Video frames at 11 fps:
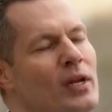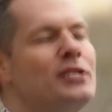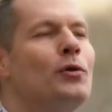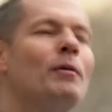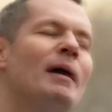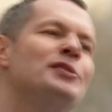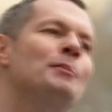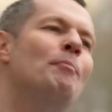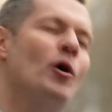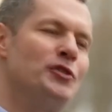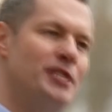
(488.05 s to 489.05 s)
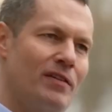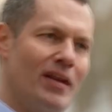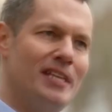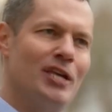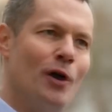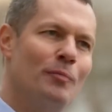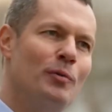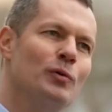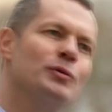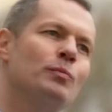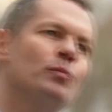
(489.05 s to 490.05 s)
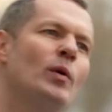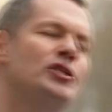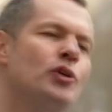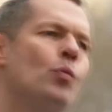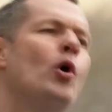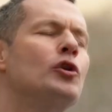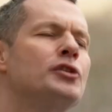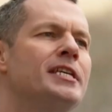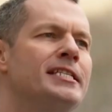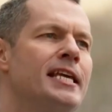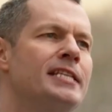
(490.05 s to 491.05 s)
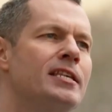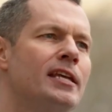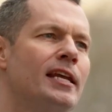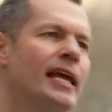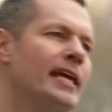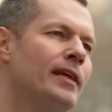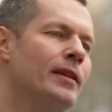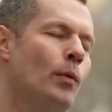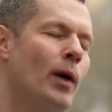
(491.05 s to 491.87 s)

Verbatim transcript: Let's talk about some positive examples. Which are the world cities that are leading the